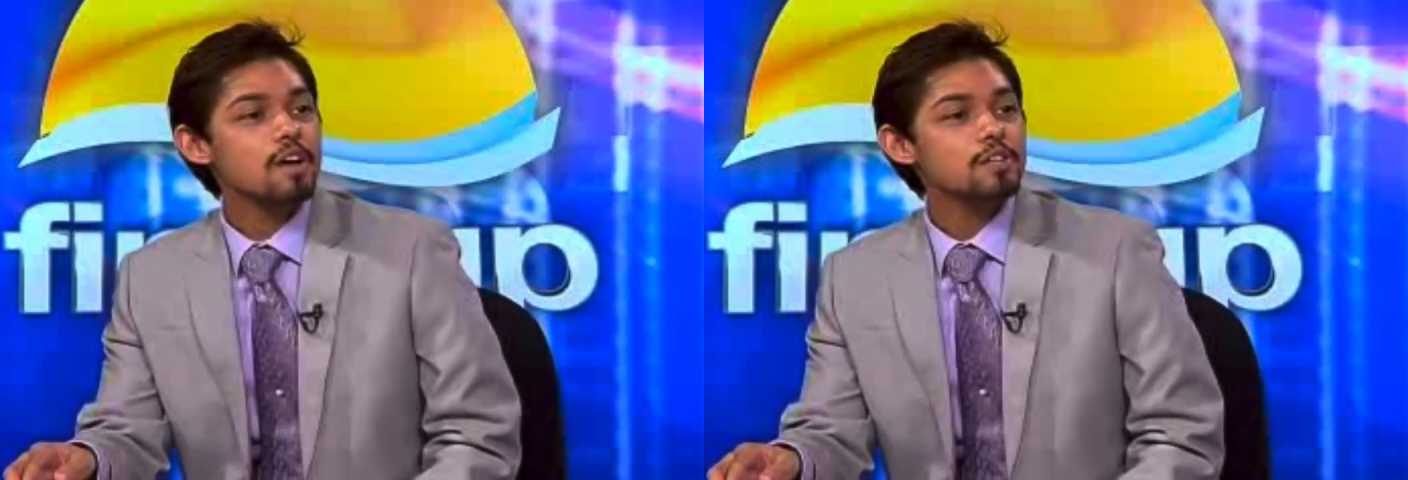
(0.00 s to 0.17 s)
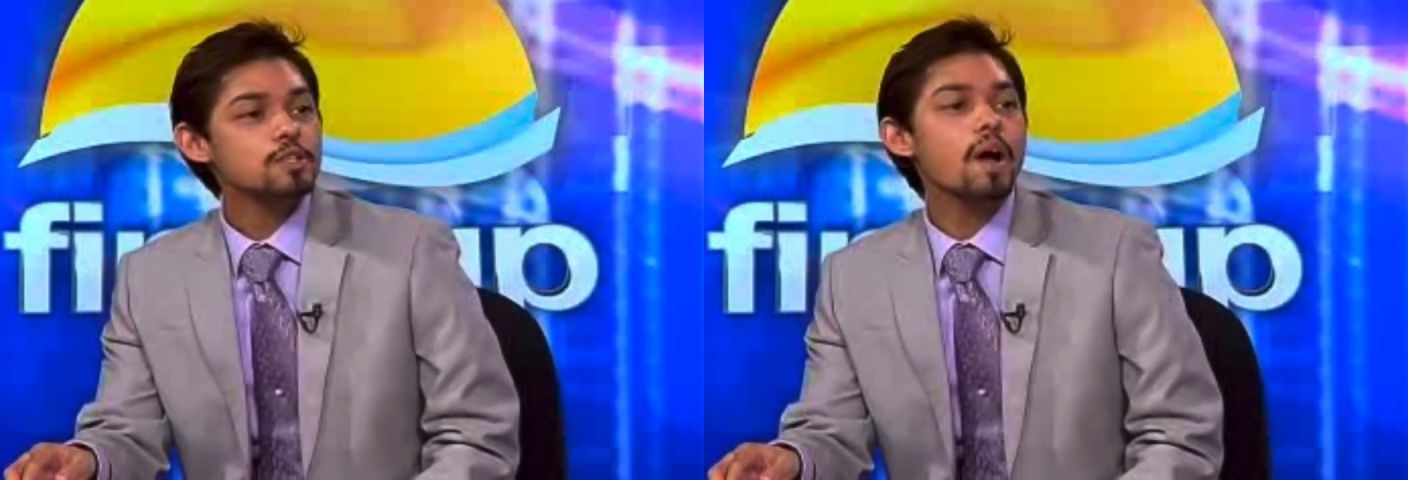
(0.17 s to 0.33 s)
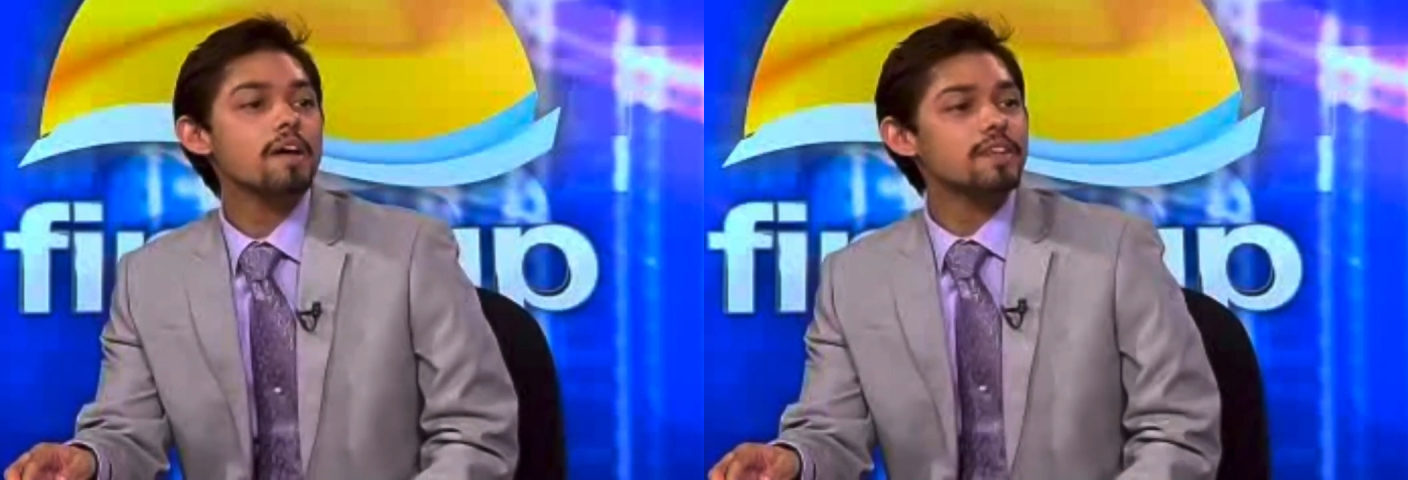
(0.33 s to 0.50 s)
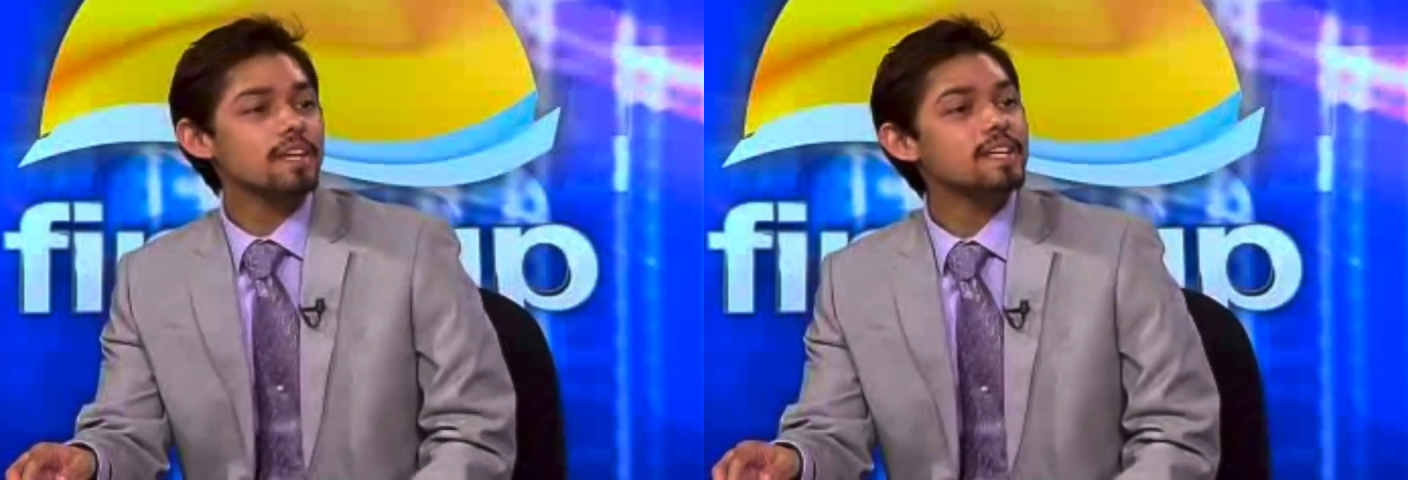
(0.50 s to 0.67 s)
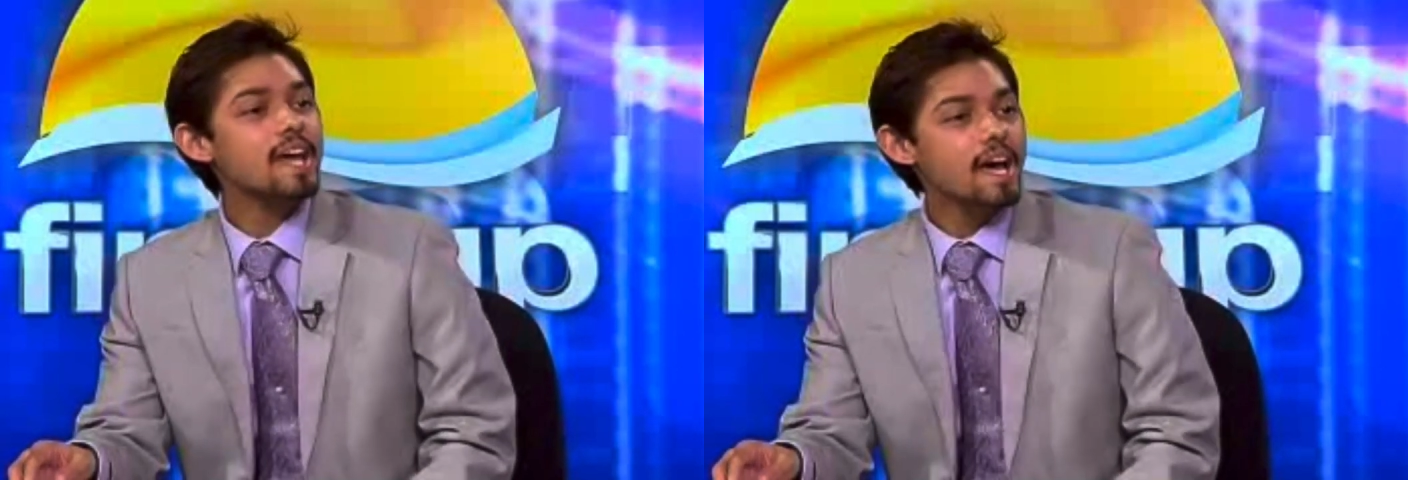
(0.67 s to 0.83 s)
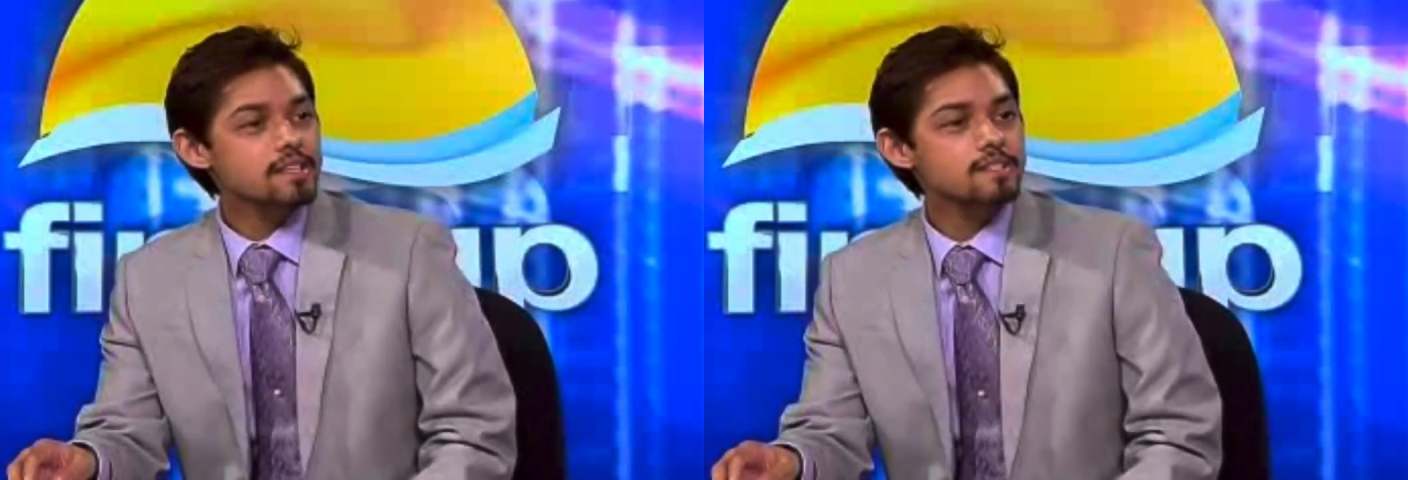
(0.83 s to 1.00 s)
So I think,
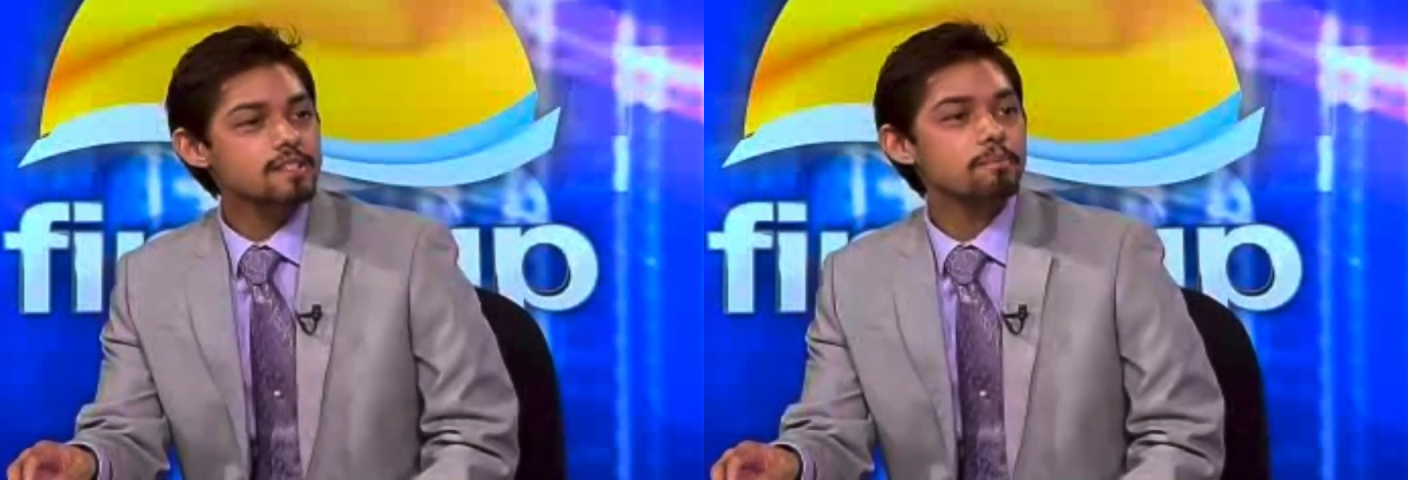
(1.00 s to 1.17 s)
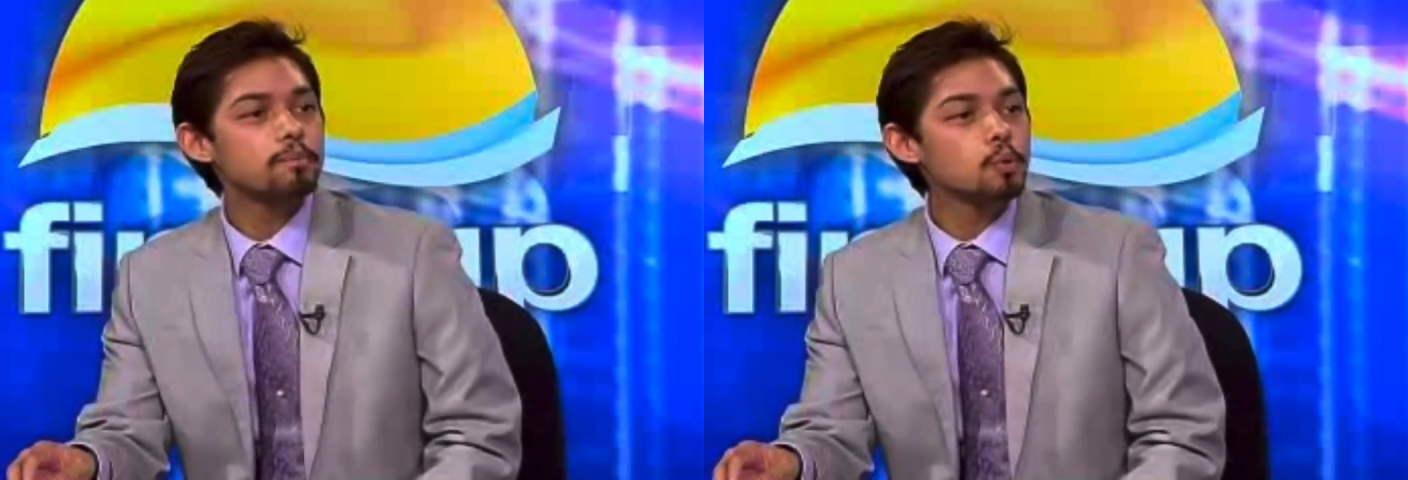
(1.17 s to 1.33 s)
yes, the